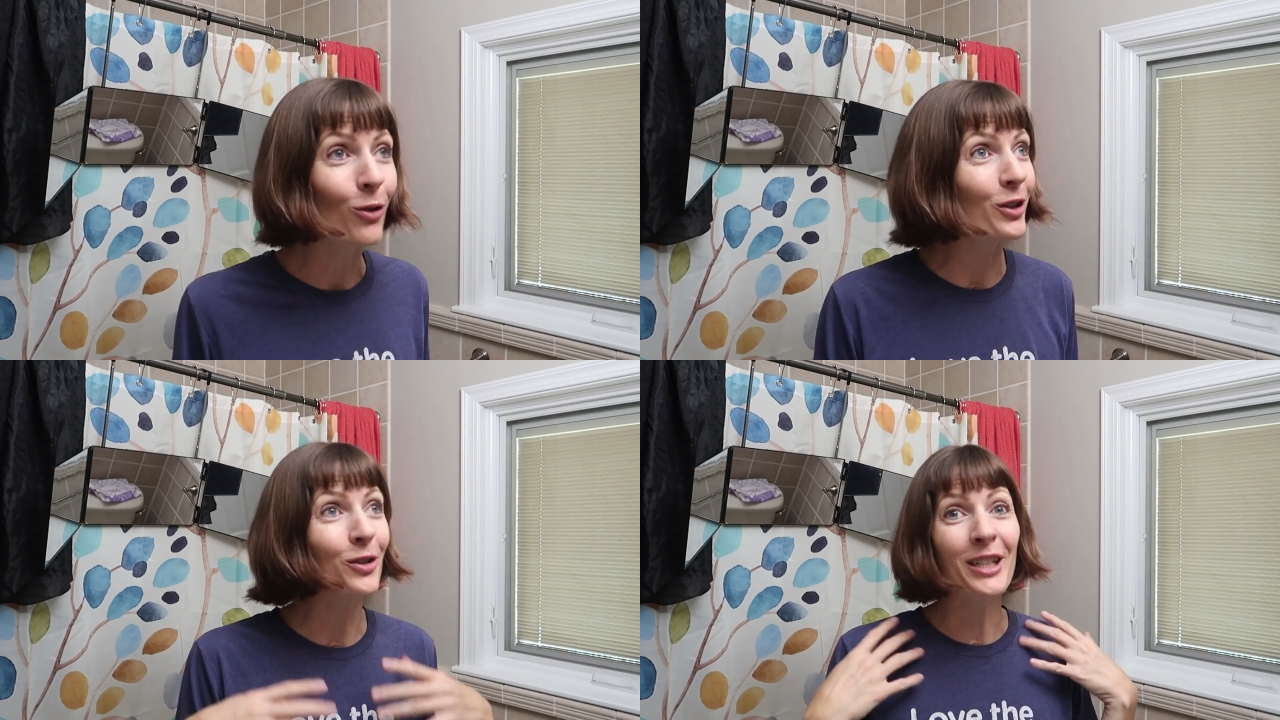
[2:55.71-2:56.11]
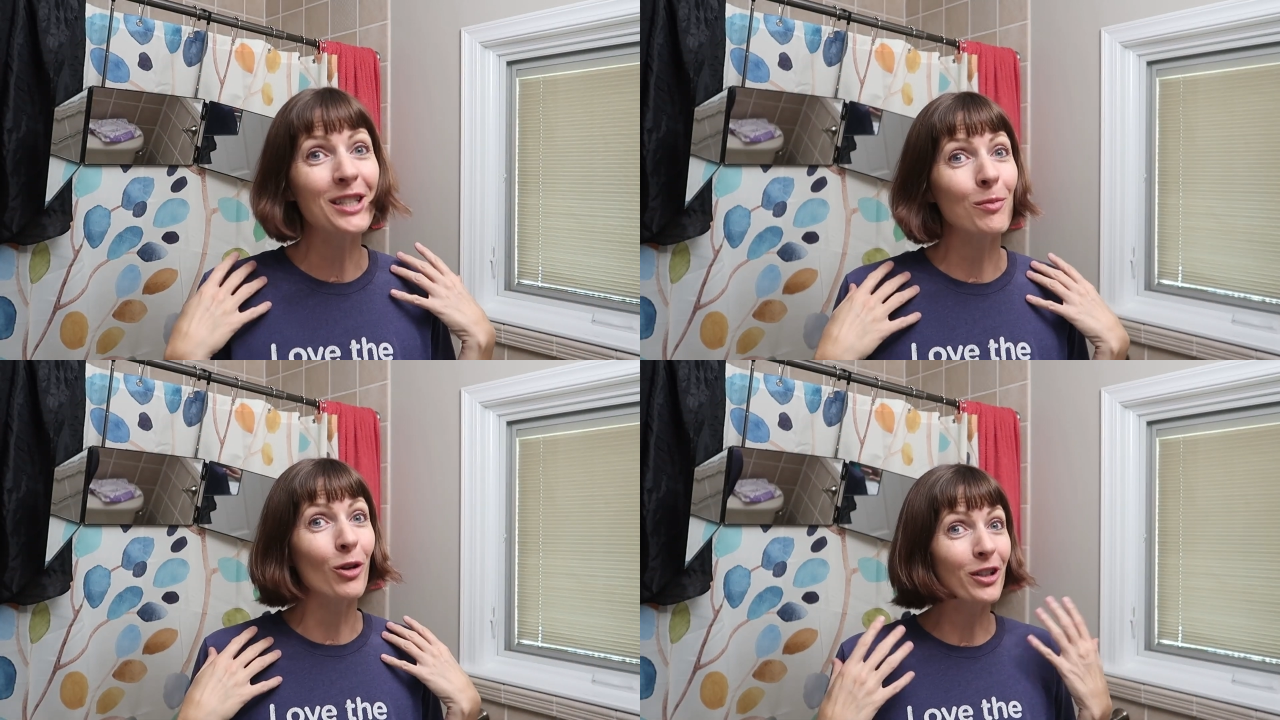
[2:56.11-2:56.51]
or you
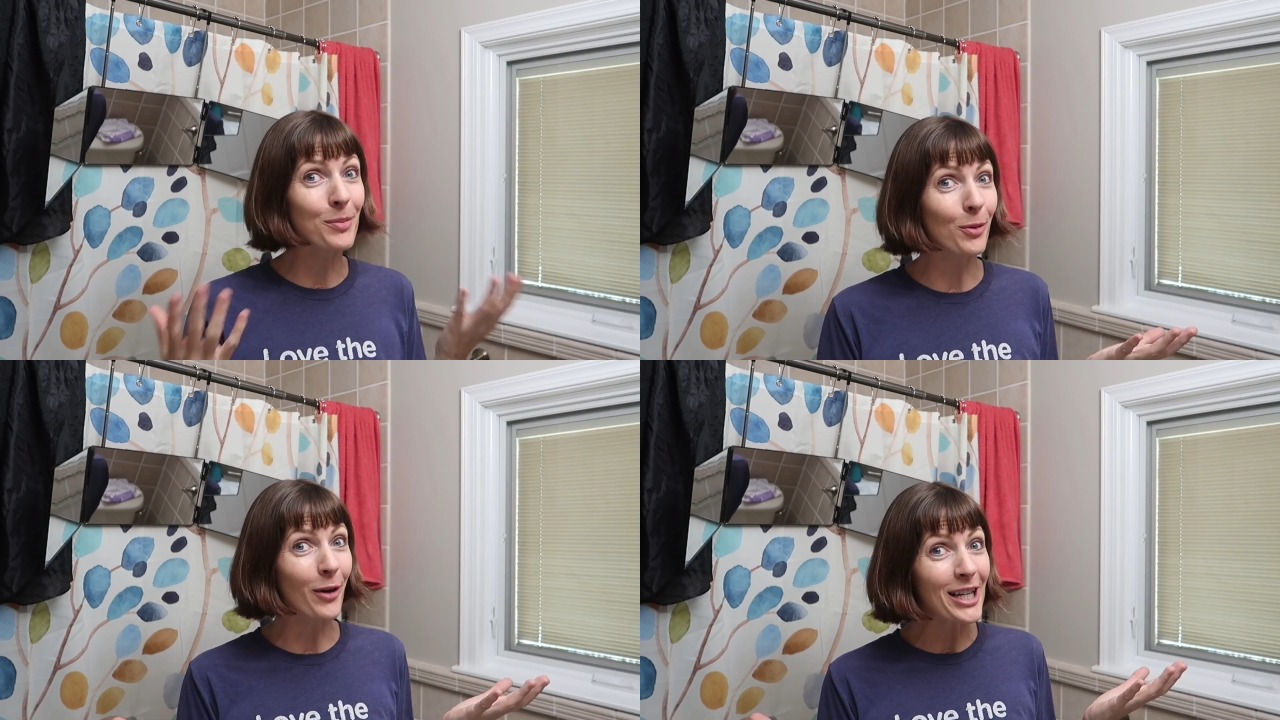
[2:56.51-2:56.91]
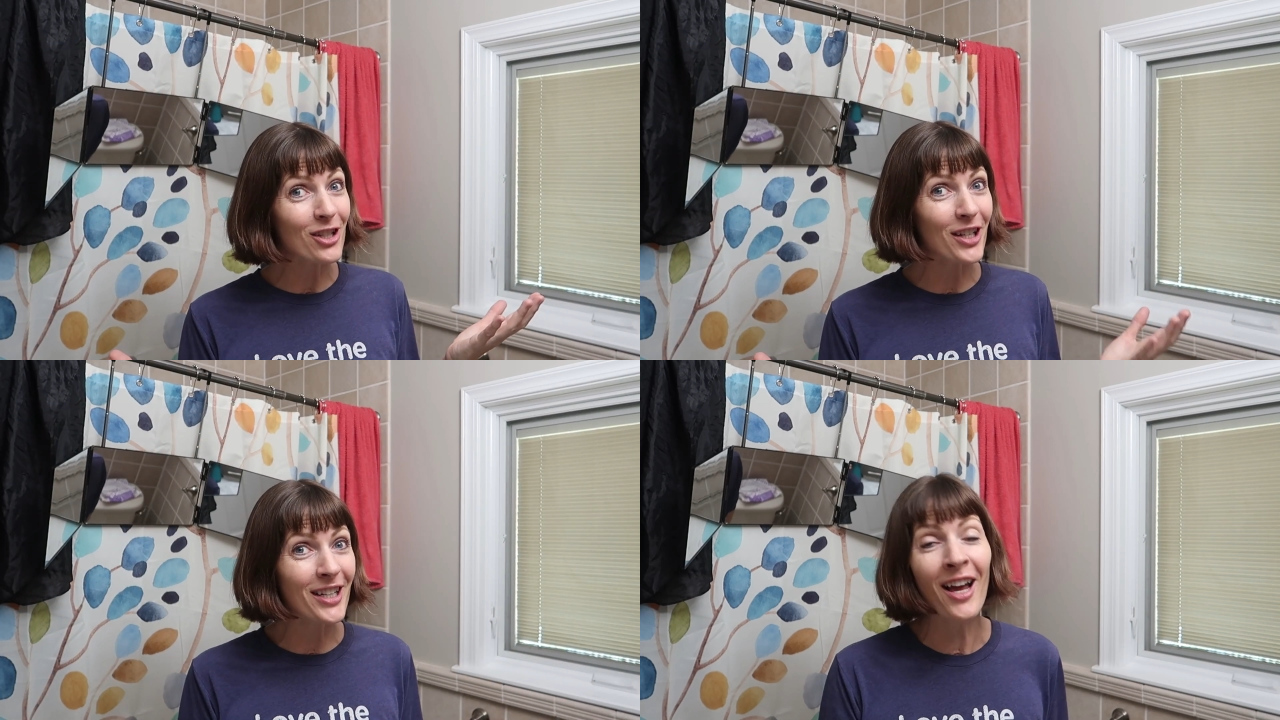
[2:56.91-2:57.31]
need some more
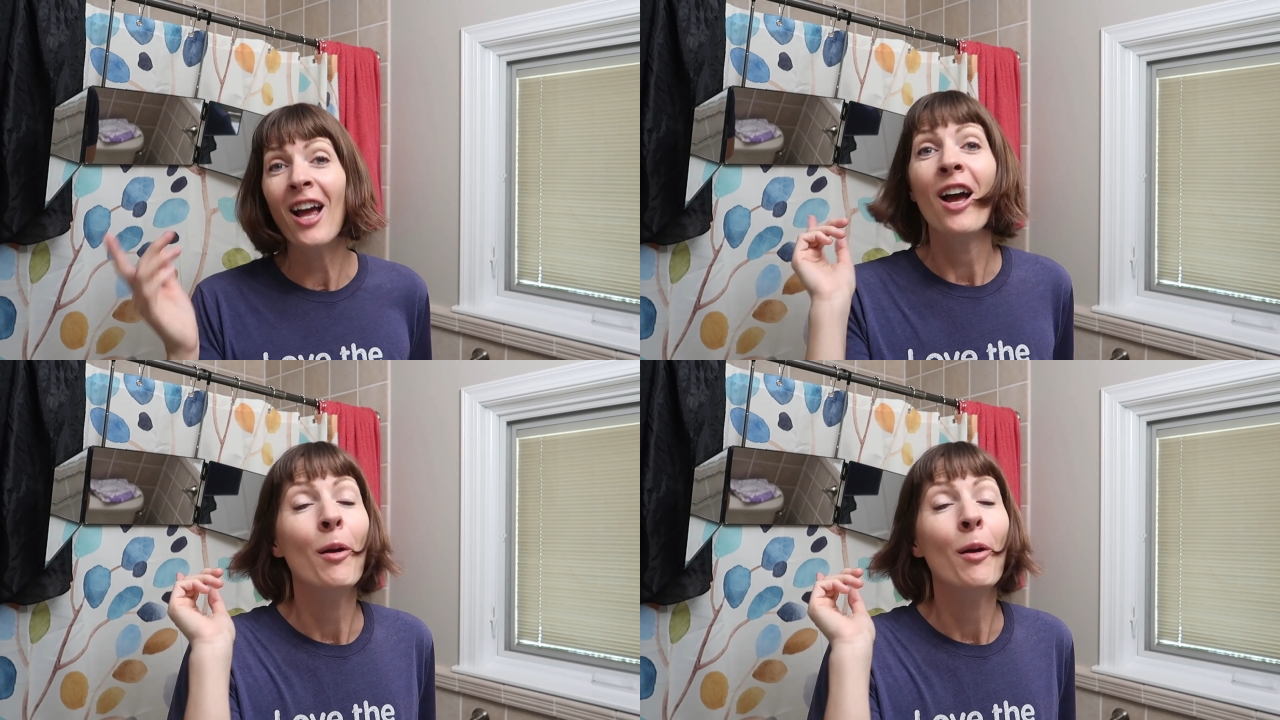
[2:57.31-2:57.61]
inspiration,